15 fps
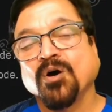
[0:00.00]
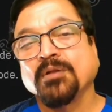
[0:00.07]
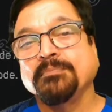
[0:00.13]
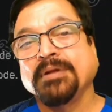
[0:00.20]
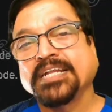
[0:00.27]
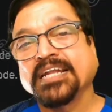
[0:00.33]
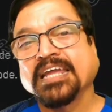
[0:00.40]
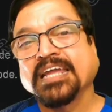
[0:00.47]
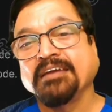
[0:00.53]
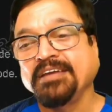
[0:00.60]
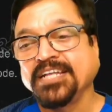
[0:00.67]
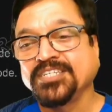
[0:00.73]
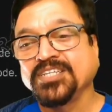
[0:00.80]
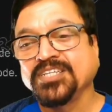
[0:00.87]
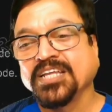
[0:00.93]

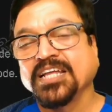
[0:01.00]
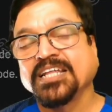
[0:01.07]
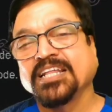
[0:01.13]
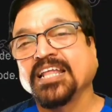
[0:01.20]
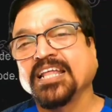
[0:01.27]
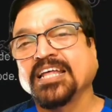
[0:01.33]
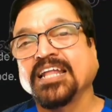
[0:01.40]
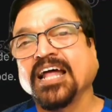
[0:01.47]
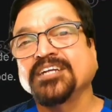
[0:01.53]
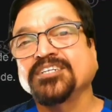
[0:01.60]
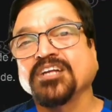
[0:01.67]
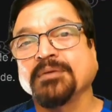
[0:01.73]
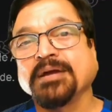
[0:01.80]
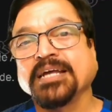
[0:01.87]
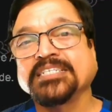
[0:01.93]
acceleration result into
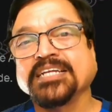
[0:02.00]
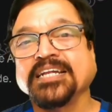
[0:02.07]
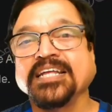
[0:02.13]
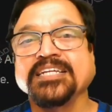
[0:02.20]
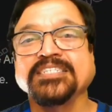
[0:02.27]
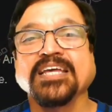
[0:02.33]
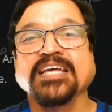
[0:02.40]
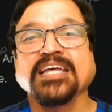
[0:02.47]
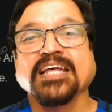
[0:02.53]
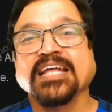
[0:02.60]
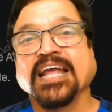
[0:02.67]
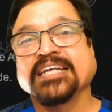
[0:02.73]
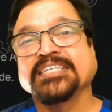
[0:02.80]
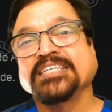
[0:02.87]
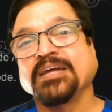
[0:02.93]
more and more
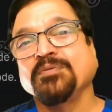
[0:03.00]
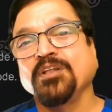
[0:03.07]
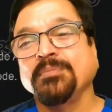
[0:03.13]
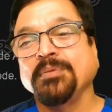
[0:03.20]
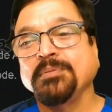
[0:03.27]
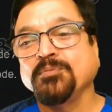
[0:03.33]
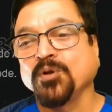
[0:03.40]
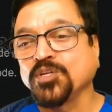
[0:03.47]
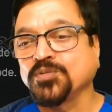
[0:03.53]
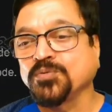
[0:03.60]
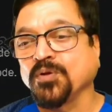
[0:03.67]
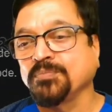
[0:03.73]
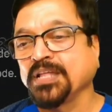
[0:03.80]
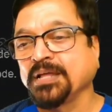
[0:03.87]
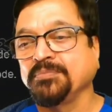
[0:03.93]
X-ray production
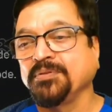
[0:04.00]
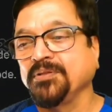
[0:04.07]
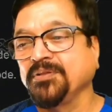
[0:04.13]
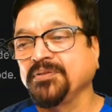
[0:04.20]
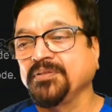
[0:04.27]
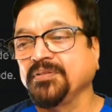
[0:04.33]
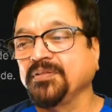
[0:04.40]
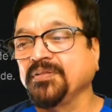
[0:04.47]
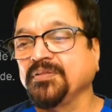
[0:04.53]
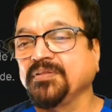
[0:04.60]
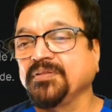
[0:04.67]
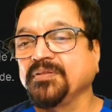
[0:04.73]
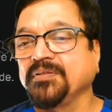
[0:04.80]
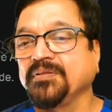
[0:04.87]
or better KVs.